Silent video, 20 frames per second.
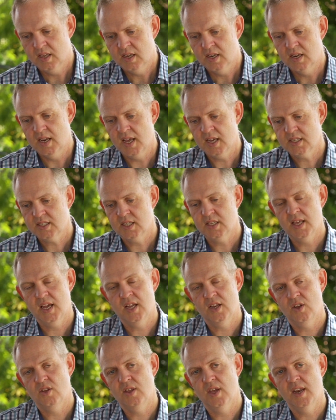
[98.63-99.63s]
Next to
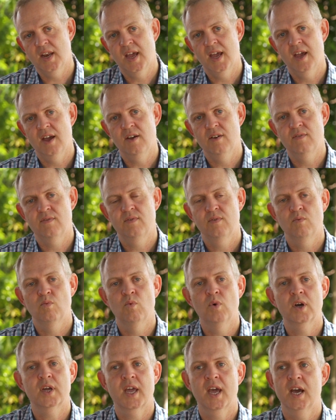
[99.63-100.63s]
that, you then have
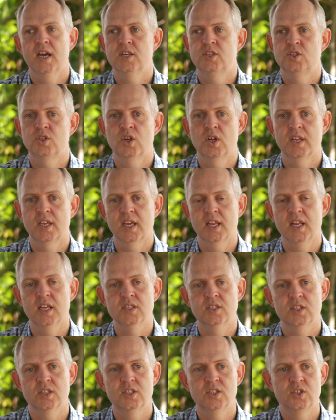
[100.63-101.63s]
what cash you're going to get
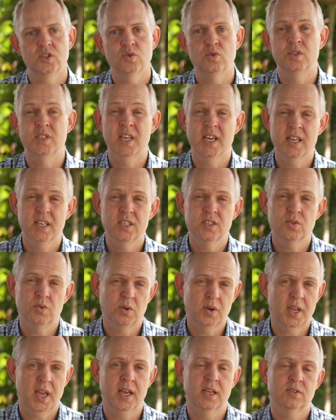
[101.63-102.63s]
in. So this is your debtors
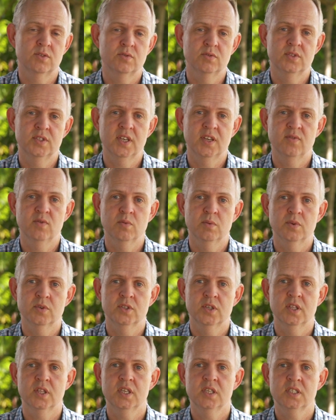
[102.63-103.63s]
or accounts receivable.
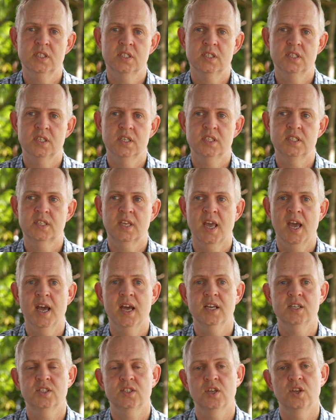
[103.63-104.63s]
So this is
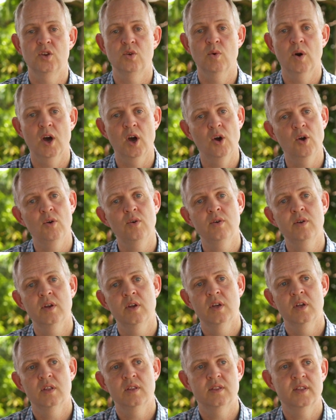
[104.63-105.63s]
cash that you are owed,
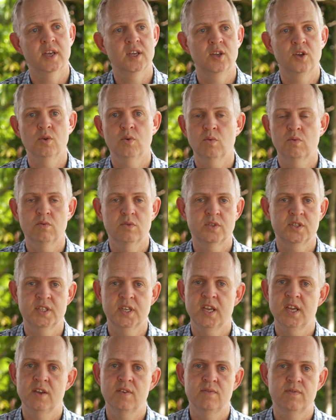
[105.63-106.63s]
that you'll
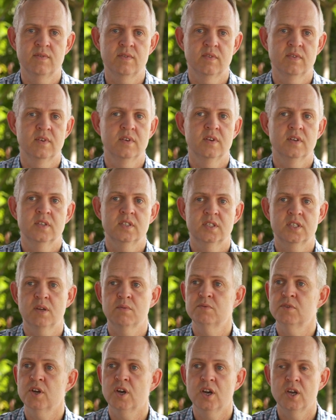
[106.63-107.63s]
receive
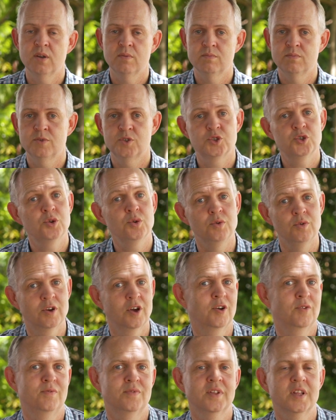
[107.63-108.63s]
sometime soon,
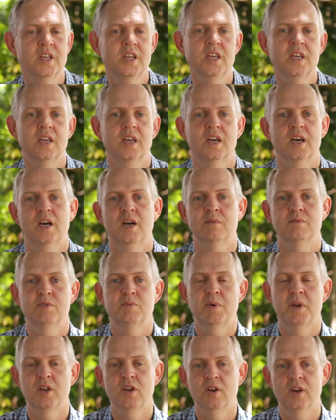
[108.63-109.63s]
hopefully,
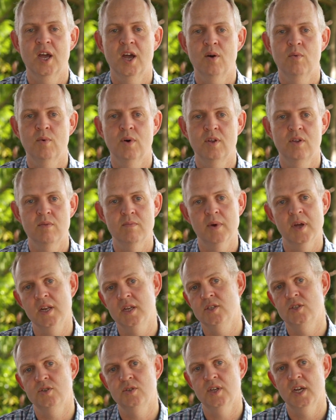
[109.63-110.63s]
depending on how well you
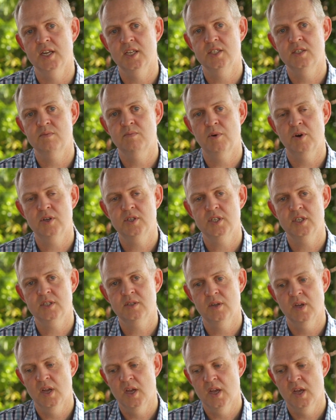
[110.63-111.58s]
manage your debtors process.